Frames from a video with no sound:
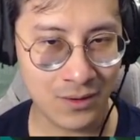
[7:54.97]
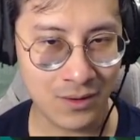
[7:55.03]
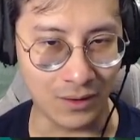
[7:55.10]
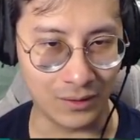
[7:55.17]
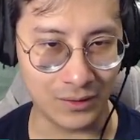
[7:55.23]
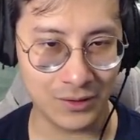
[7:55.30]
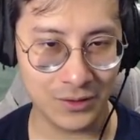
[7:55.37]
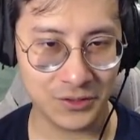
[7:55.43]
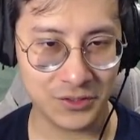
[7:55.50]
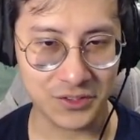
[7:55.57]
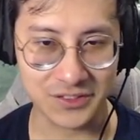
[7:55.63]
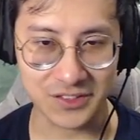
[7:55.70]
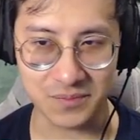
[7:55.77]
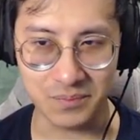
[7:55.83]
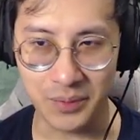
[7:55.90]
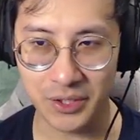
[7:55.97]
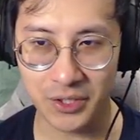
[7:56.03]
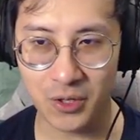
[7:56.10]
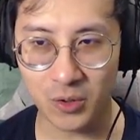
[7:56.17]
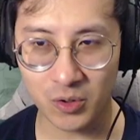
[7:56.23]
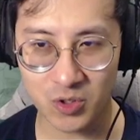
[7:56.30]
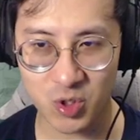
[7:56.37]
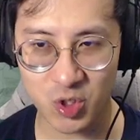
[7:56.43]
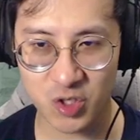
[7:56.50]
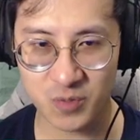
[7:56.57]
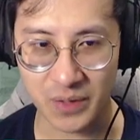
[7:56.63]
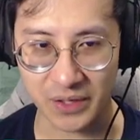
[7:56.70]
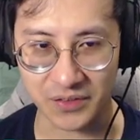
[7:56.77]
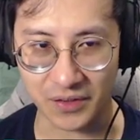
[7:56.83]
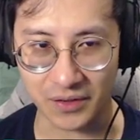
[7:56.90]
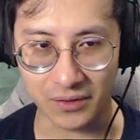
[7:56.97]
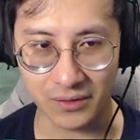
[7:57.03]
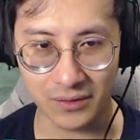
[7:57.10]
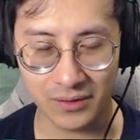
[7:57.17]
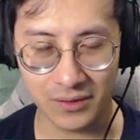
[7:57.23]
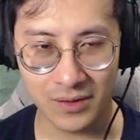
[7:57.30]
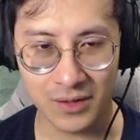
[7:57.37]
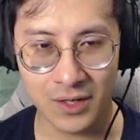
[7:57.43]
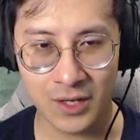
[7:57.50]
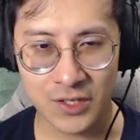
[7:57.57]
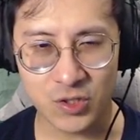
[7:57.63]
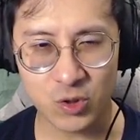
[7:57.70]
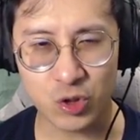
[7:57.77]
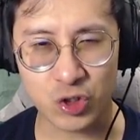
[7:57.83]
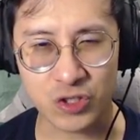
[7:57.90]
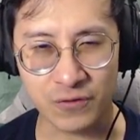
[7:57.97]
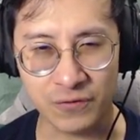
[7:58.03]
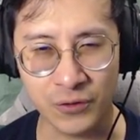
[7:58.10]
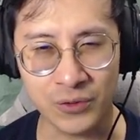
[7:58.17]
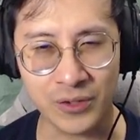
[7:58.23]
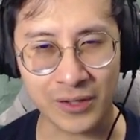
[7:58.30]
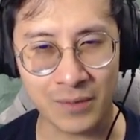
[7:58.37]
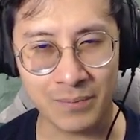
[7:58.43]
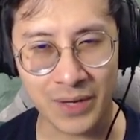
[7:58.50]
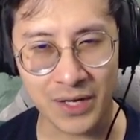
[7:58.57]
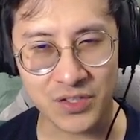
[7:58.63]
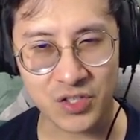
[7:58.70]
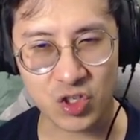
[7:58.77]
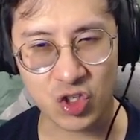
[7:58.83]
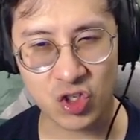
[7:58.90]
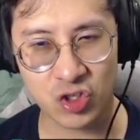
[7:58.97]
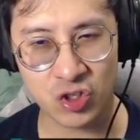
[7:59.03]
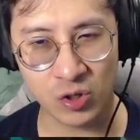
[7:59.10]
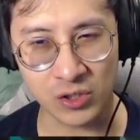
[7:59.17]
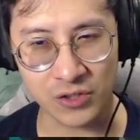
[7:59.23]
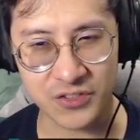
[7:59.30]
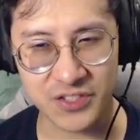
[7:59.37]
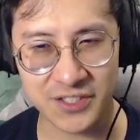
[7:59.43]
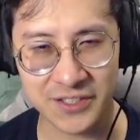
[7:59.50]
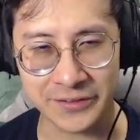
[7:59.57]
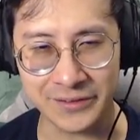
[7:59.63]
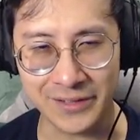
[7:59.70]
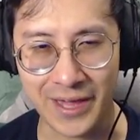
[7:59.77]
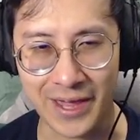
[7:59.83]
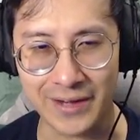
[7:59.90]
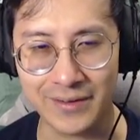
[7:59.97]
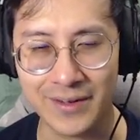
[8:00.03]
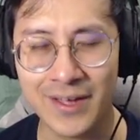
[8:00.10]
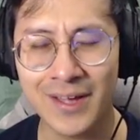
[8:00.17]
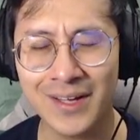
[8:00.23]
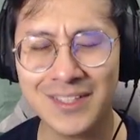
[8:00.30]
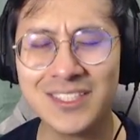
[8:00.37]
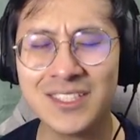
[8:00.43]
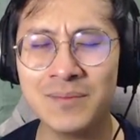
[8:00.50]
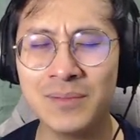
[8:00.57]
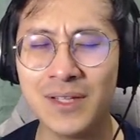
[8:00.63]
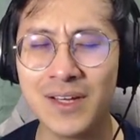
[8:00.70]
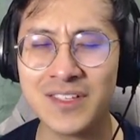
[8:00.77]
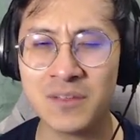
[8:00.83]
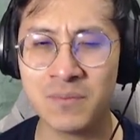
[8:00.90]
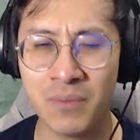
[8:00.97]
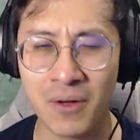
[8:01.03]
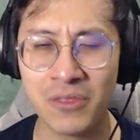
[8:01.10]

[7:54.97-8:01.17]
Huh, just as mediocre as expected. is a food that combines the soul of sea and land it symbolizes